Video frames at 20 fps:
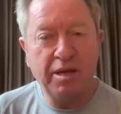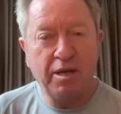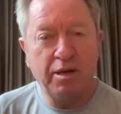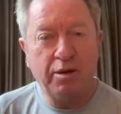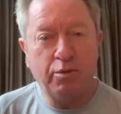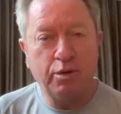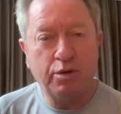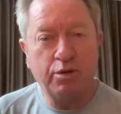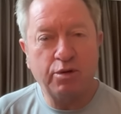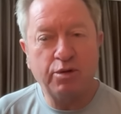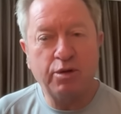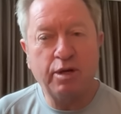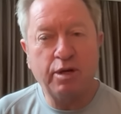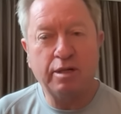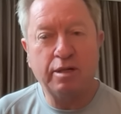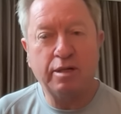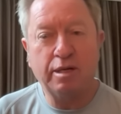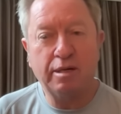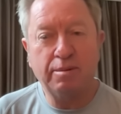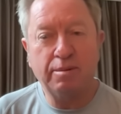was
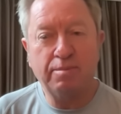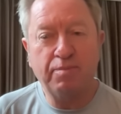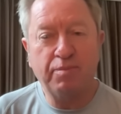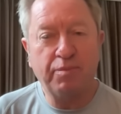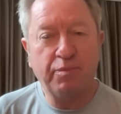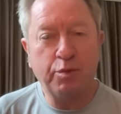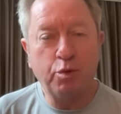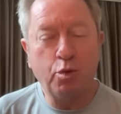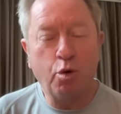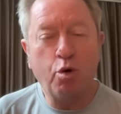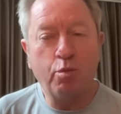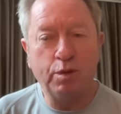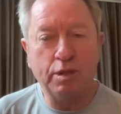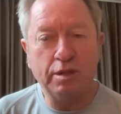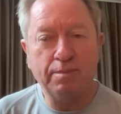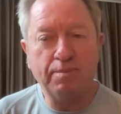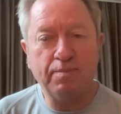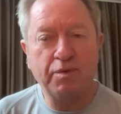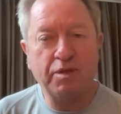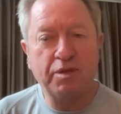not
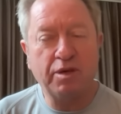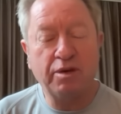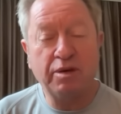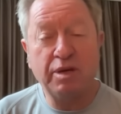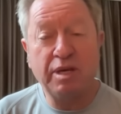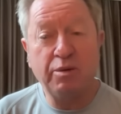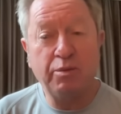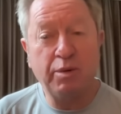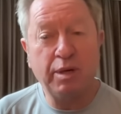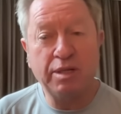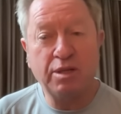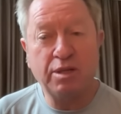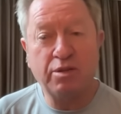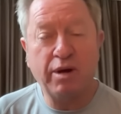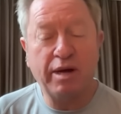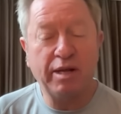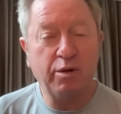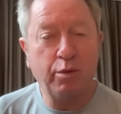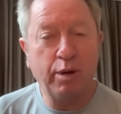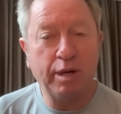normal, so he went
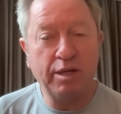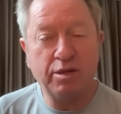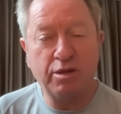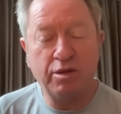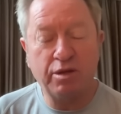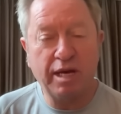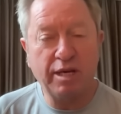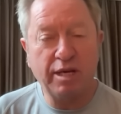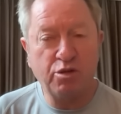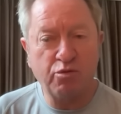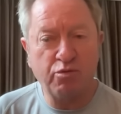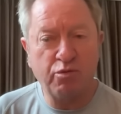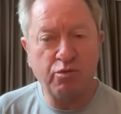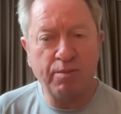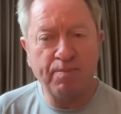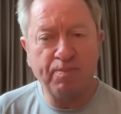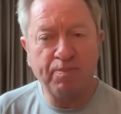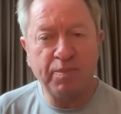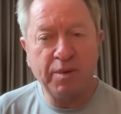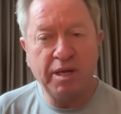straight away to the engine
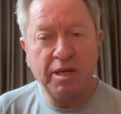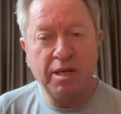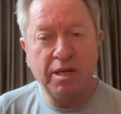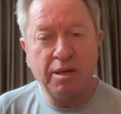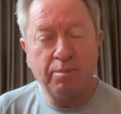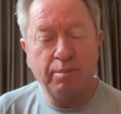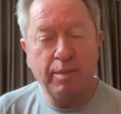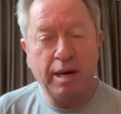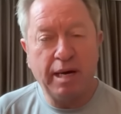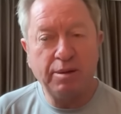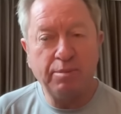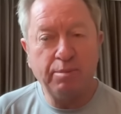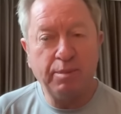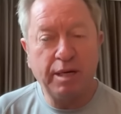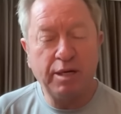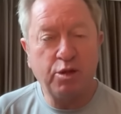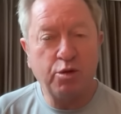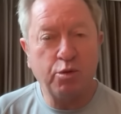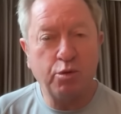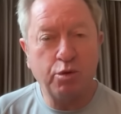room,
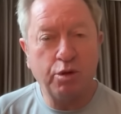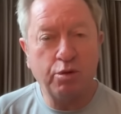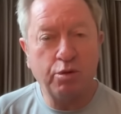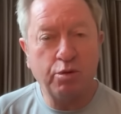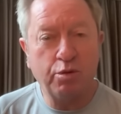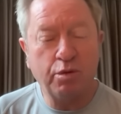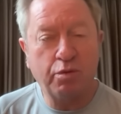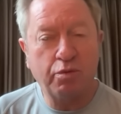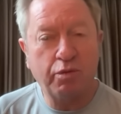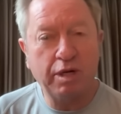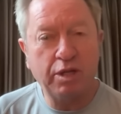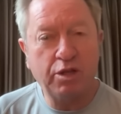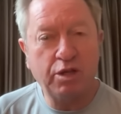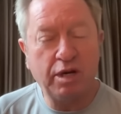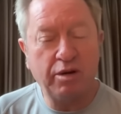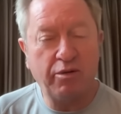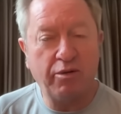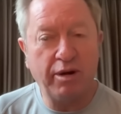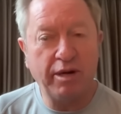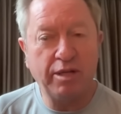made sure that all 3
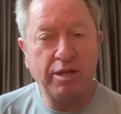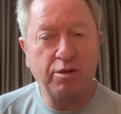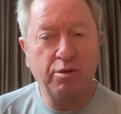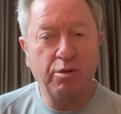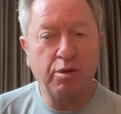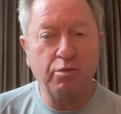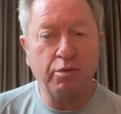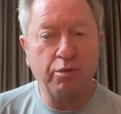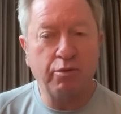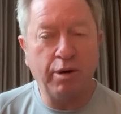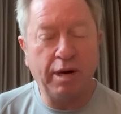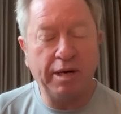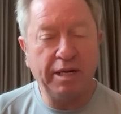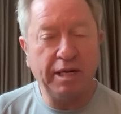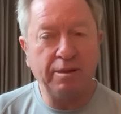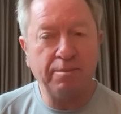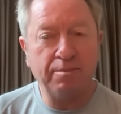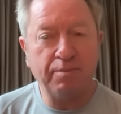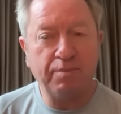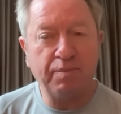generators were
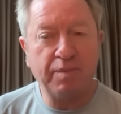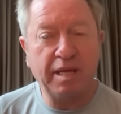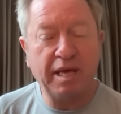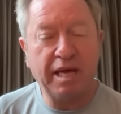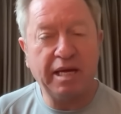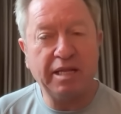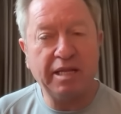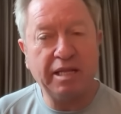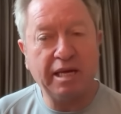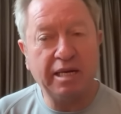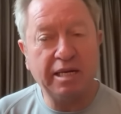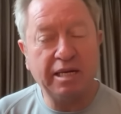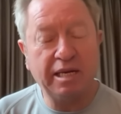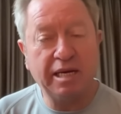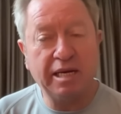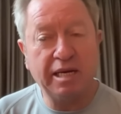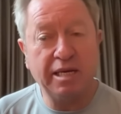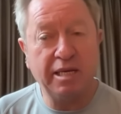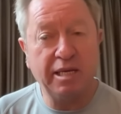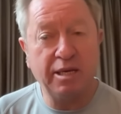running, and then
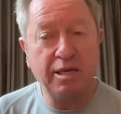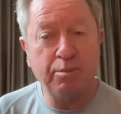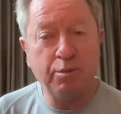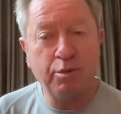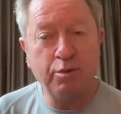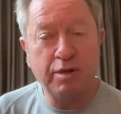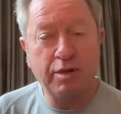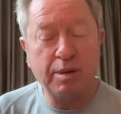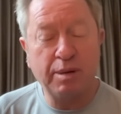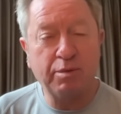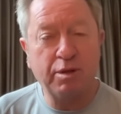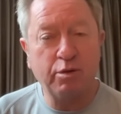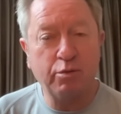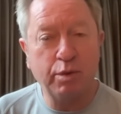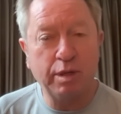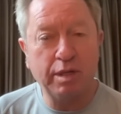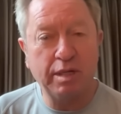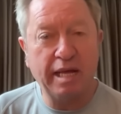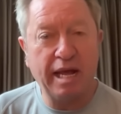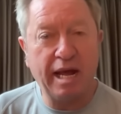he moved up to the
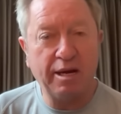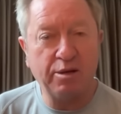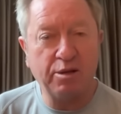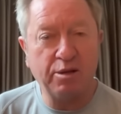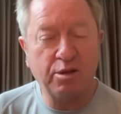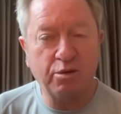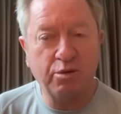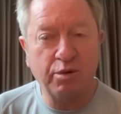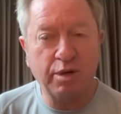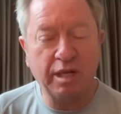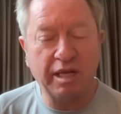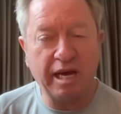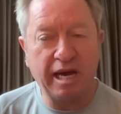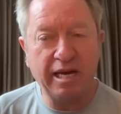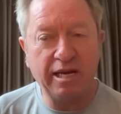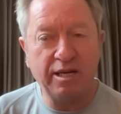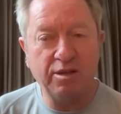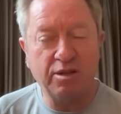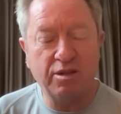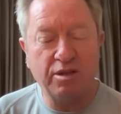wheelhouse to
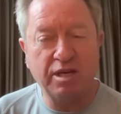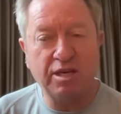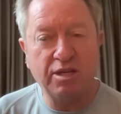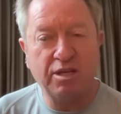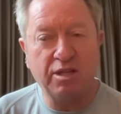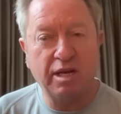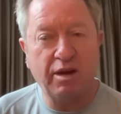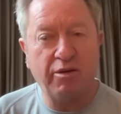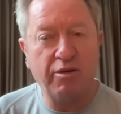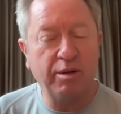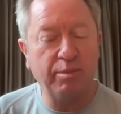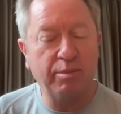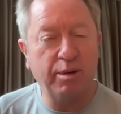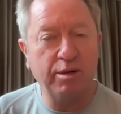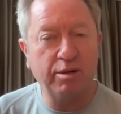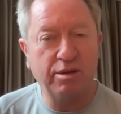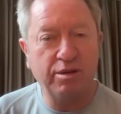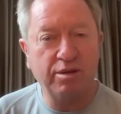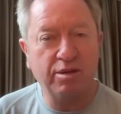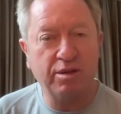engage the steering
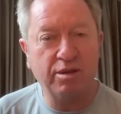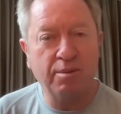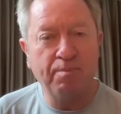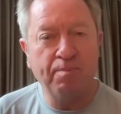motors